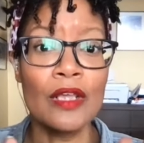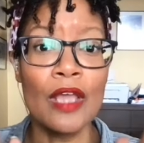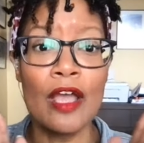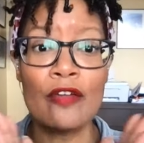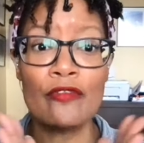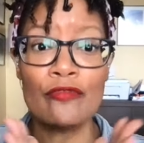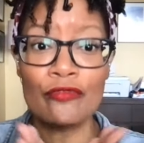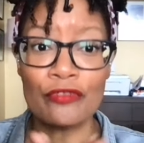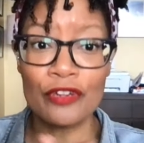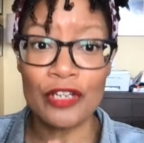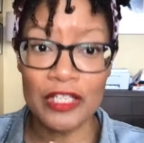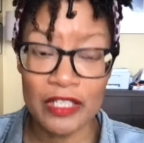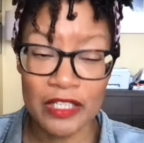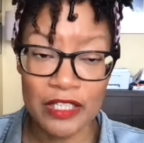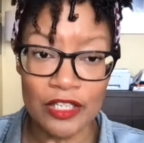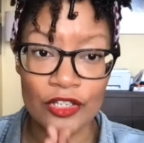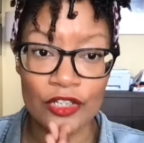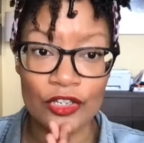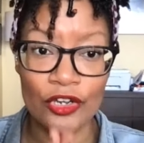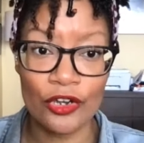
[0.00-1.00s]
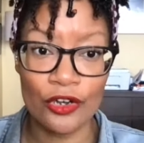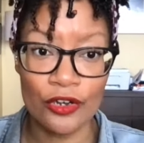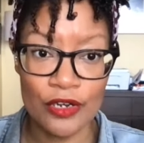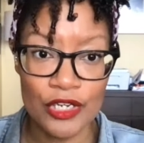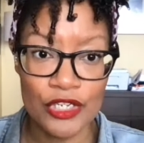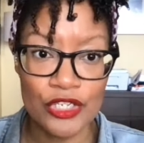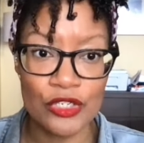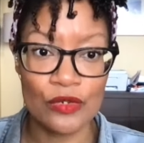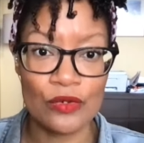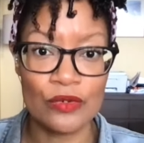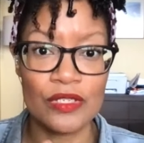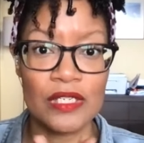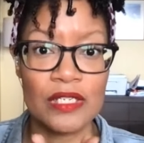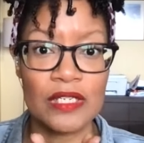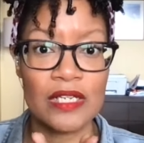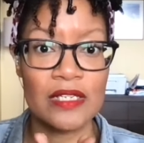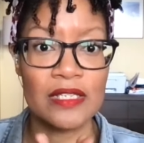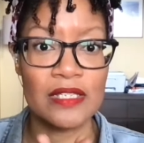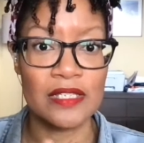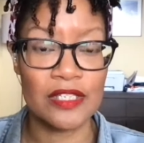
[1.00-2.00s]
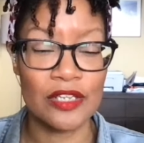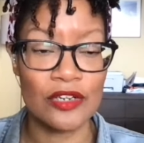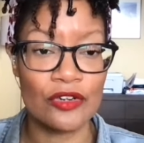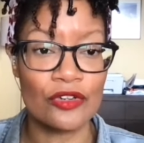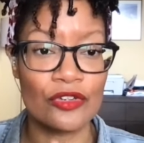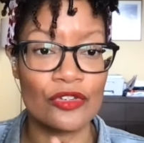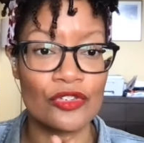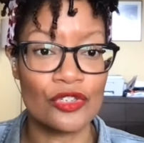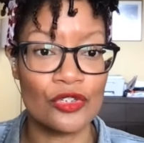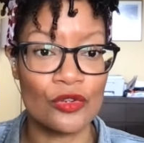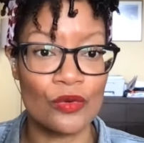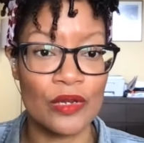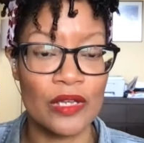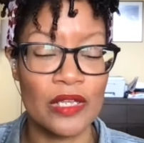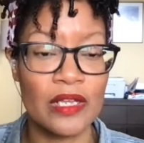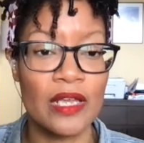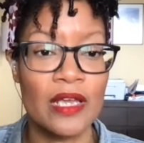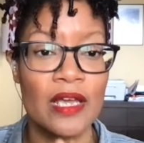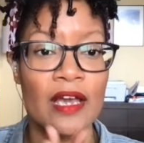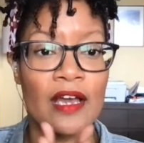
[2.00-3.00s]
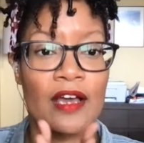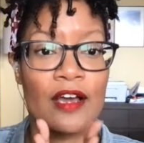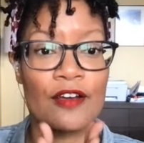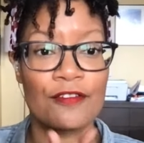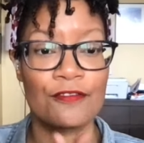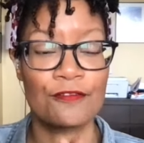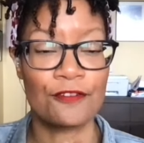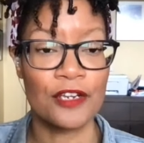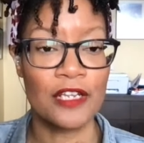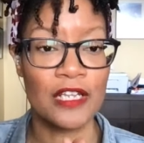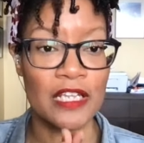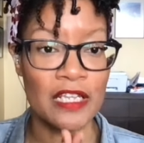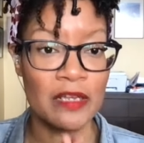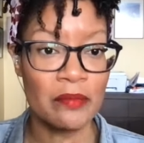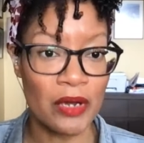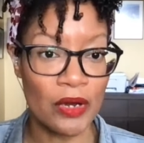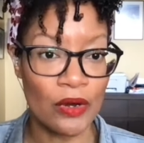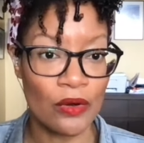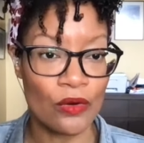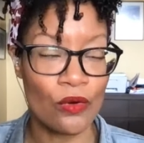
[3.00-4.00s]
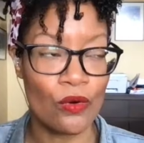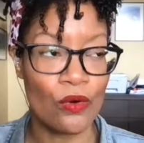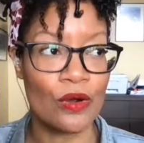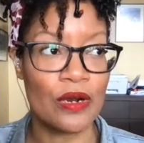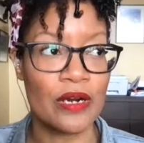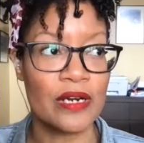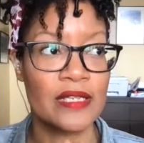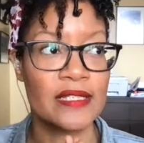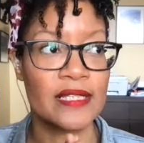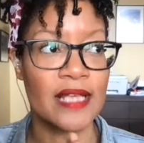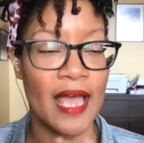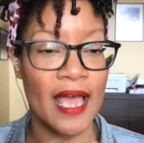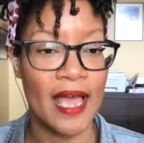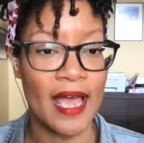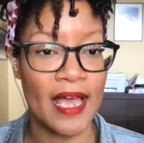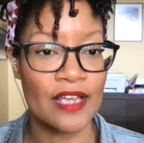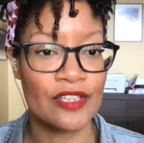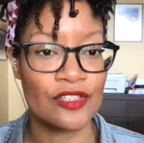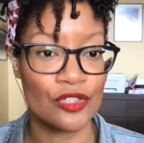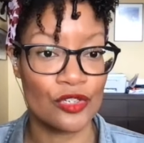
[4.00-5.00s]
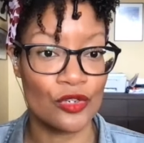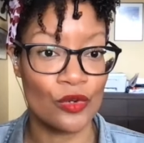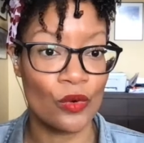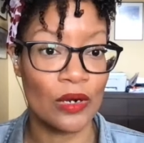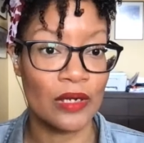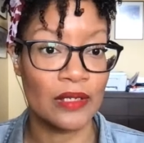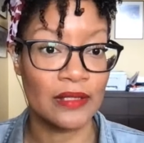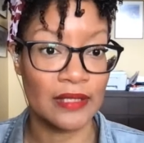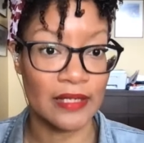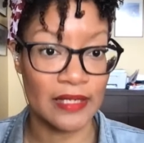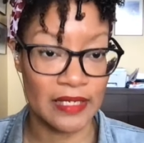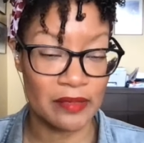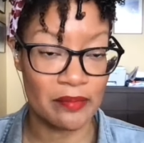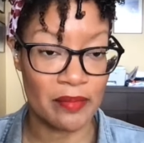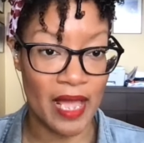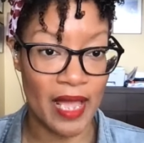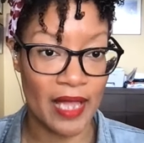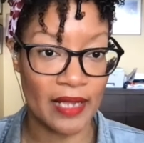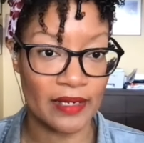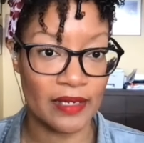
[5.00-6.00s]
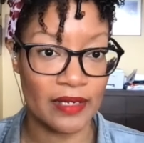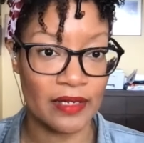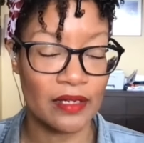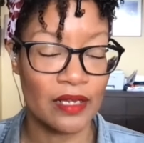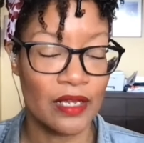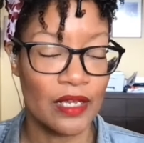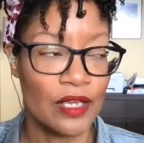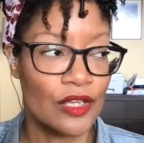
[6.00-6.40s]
I really encourage you to consider doing a free email course as your lead magnet.